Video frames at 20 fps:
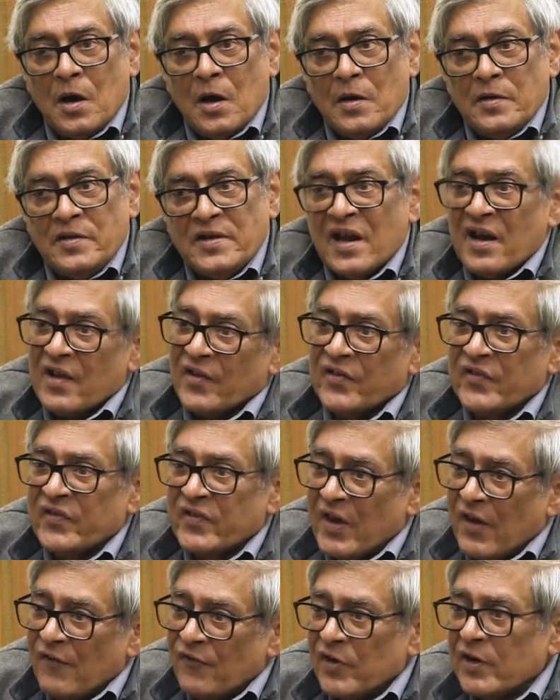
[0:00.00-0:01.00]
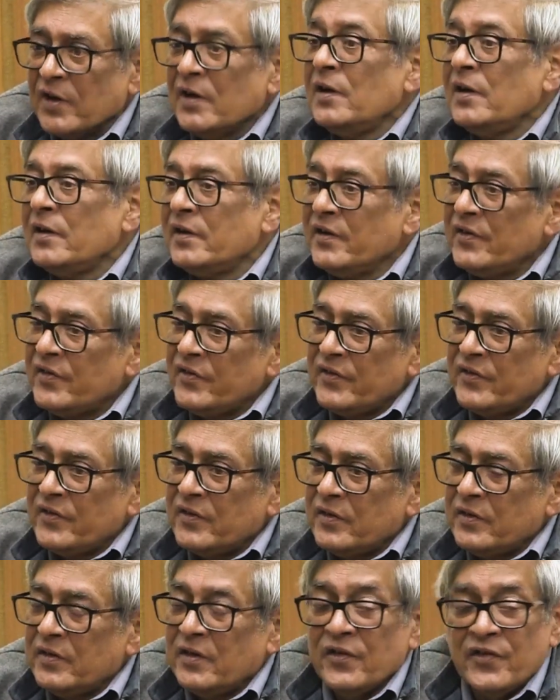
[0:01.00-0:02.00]
There are several
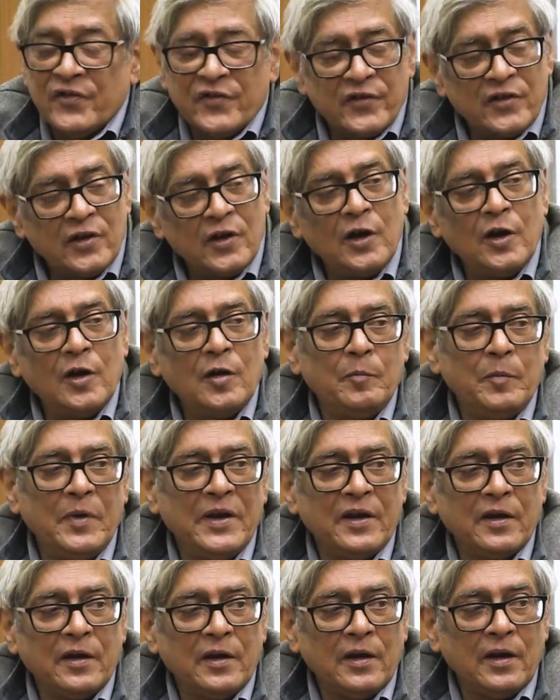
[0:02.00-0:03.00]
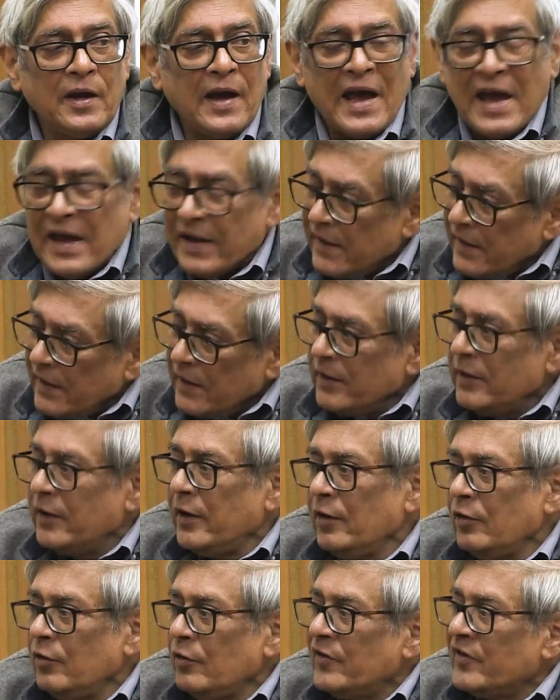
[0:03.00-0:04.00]
disturbing
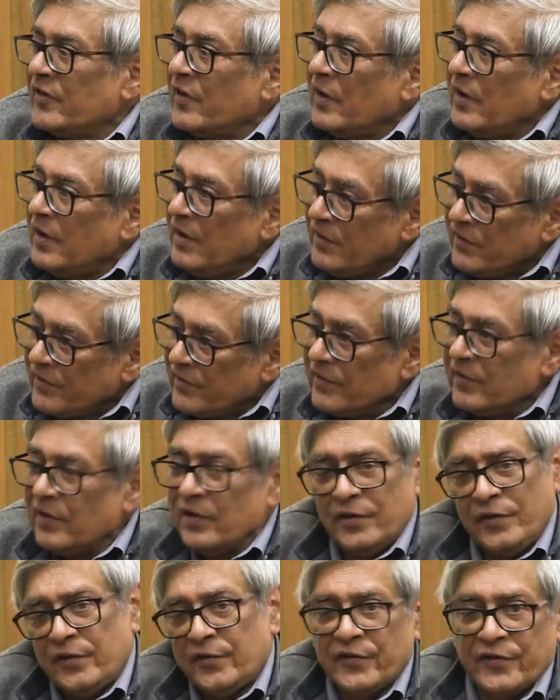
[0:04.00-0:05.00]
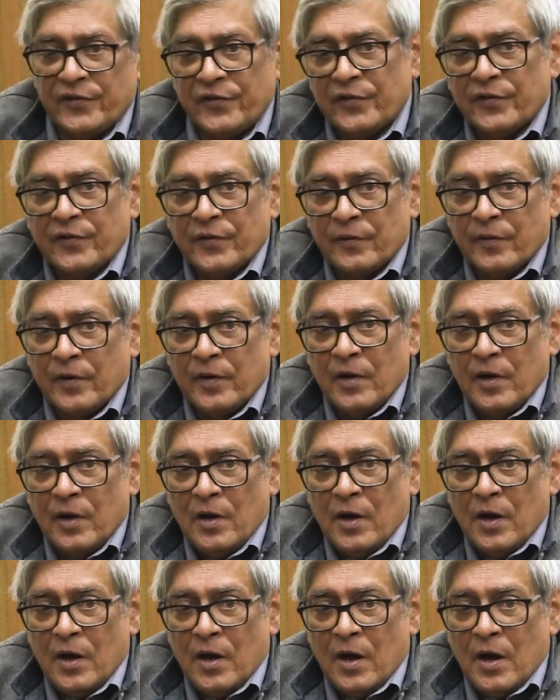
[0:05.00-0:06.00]
anecdotes and incidents
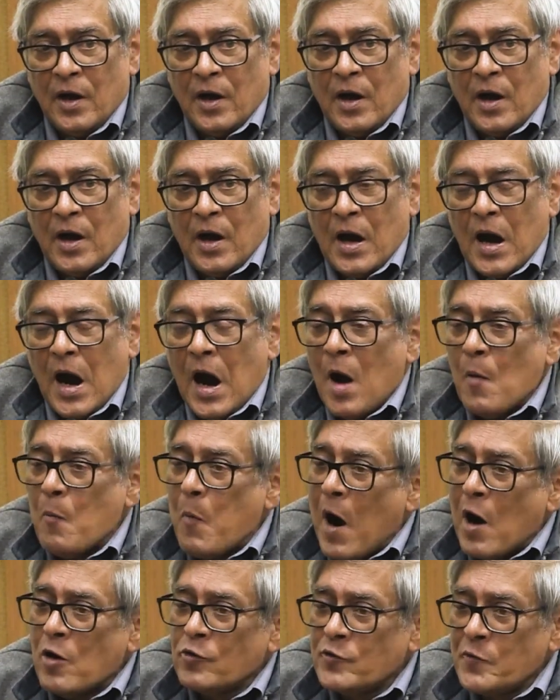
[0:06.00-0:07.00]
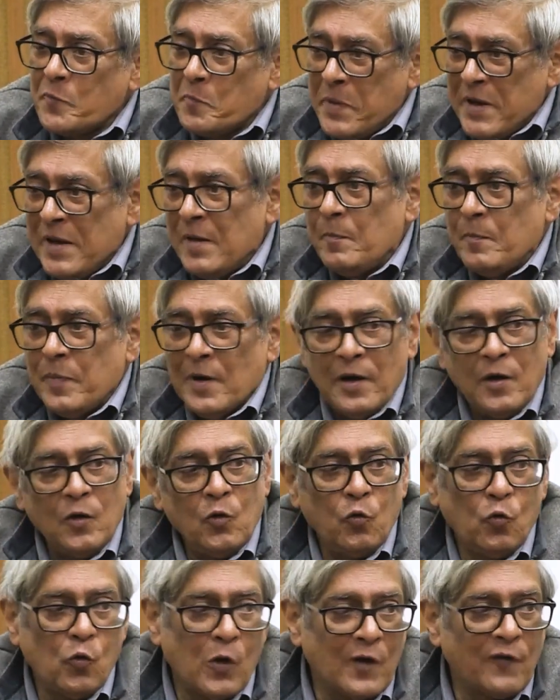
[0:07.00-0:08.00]
about people
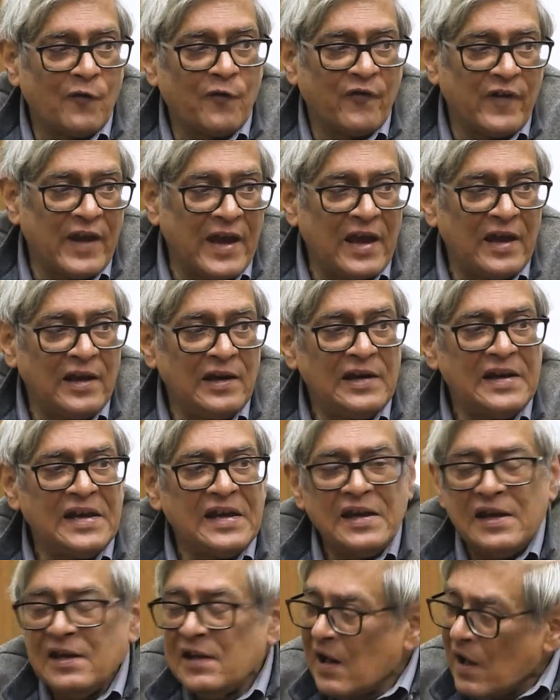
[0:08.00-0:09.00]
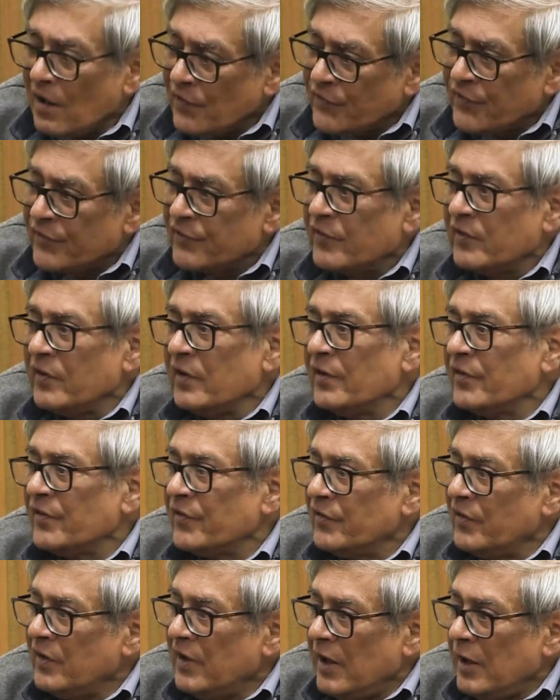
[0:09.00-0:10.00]
who are fairly
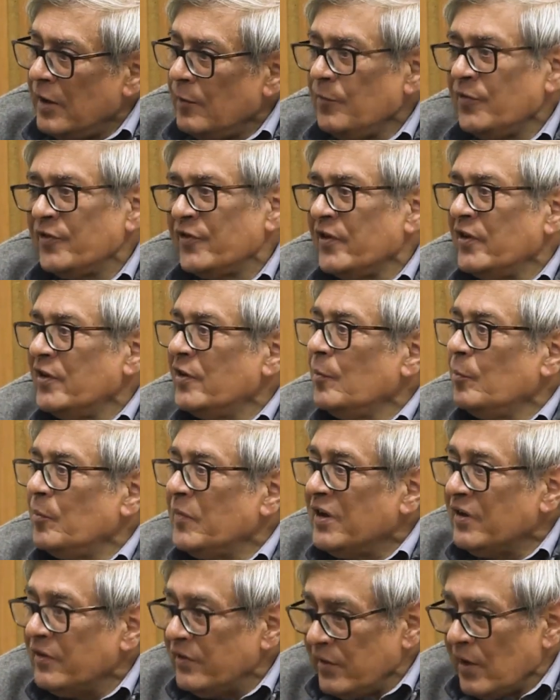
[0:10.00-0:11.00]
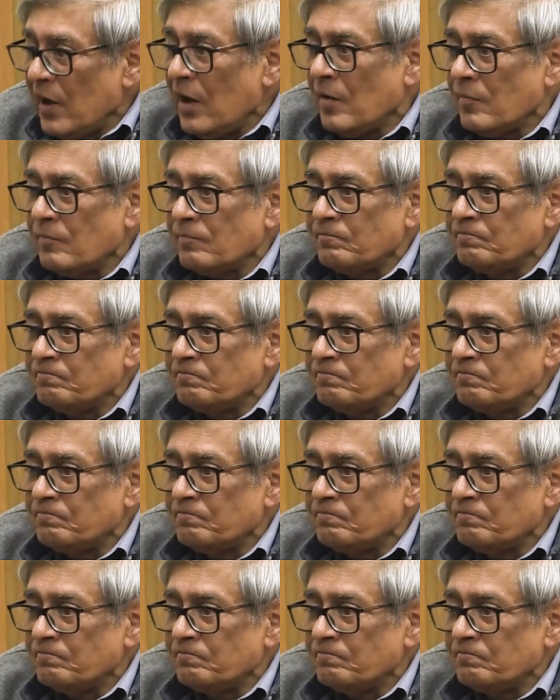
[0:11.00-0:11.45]
illustrious names in the media.